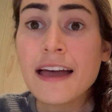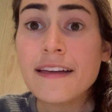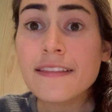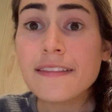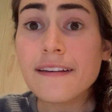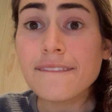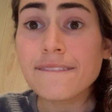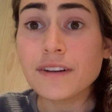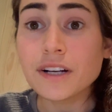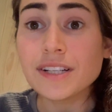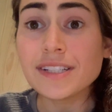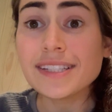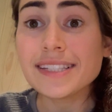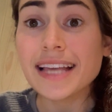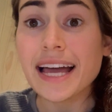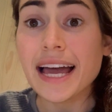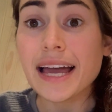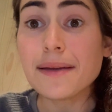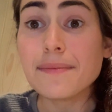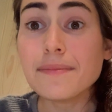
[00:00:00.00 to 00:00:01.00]
The first
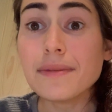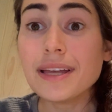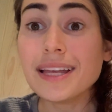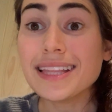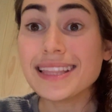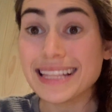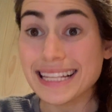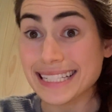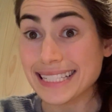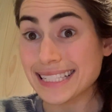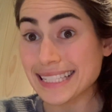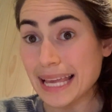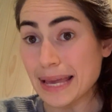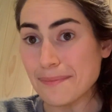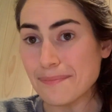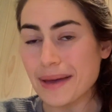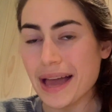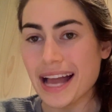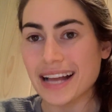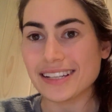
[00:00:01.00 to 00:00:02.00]
time, the
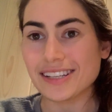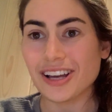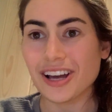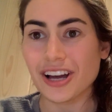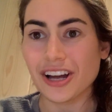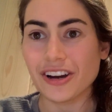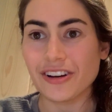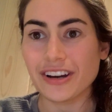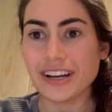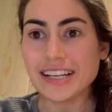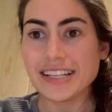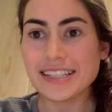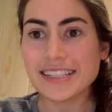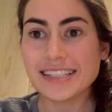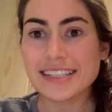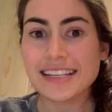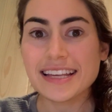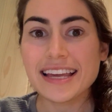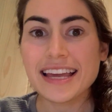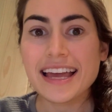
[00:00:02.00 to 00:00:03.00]
Stamp Act Congress
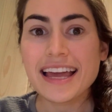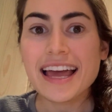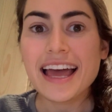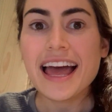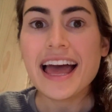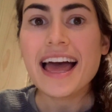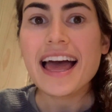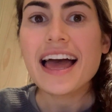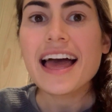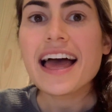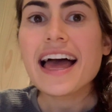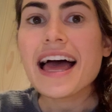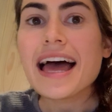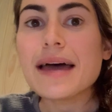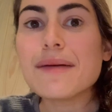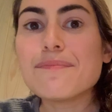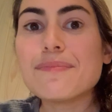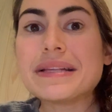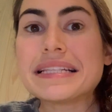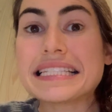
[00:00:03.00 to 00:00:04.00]

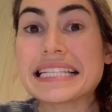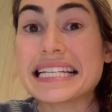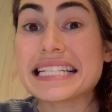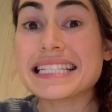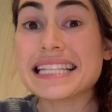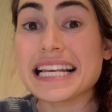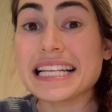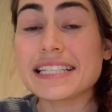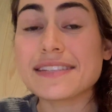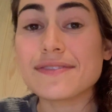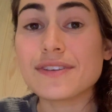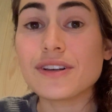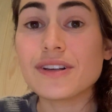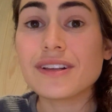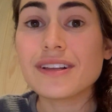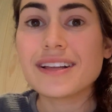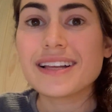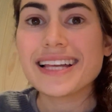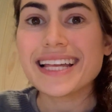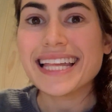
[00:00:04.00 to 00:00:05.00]
had been successful.
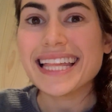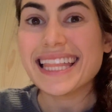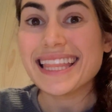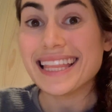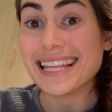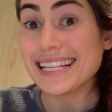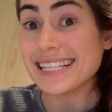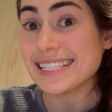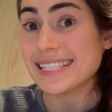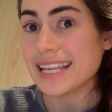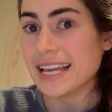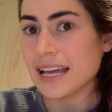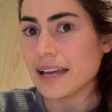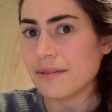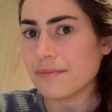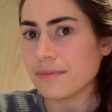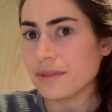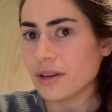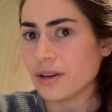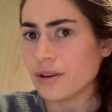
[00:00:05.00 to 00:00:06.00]
This
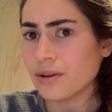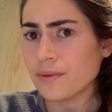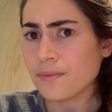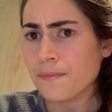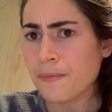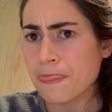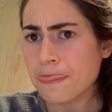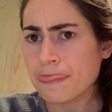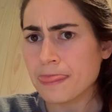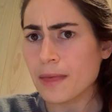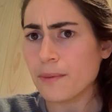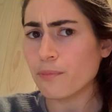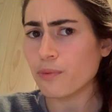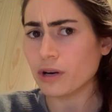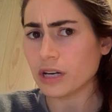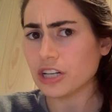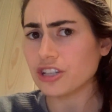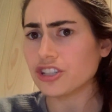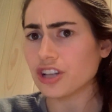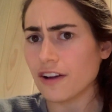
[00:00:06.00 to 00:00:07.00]
time, though, the
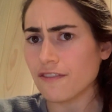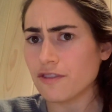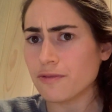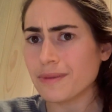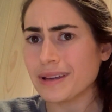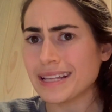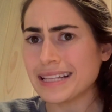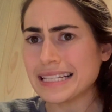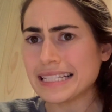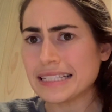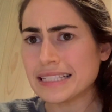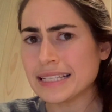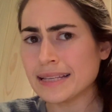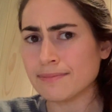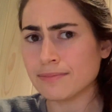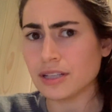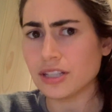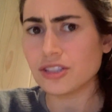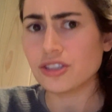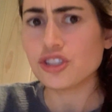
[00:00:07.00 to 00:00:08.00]
British government
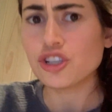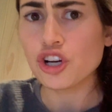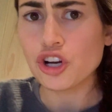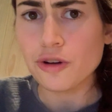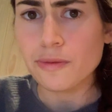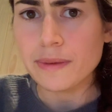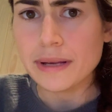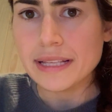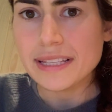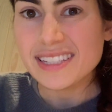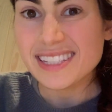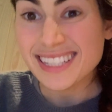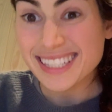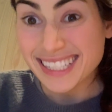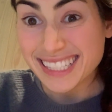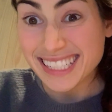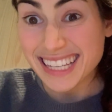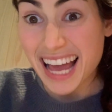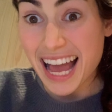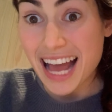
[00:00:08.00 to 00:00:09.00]
seemed determined
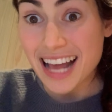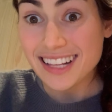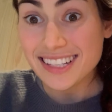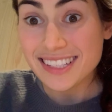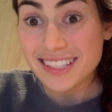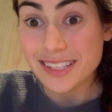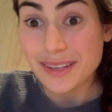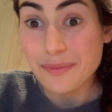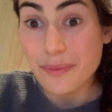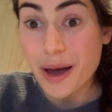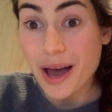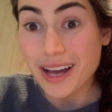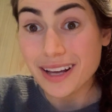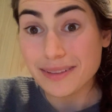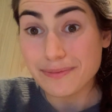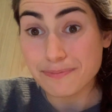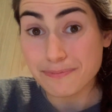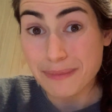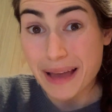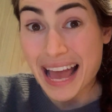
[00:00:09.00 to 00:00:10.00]
not to
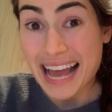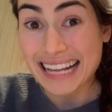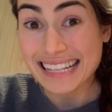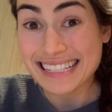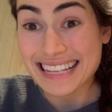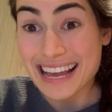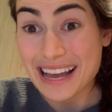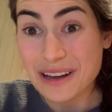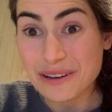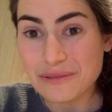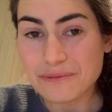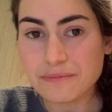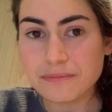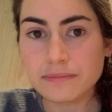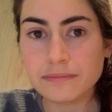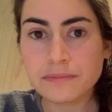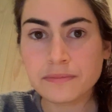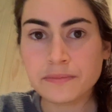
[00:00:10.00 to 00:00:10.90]
back down.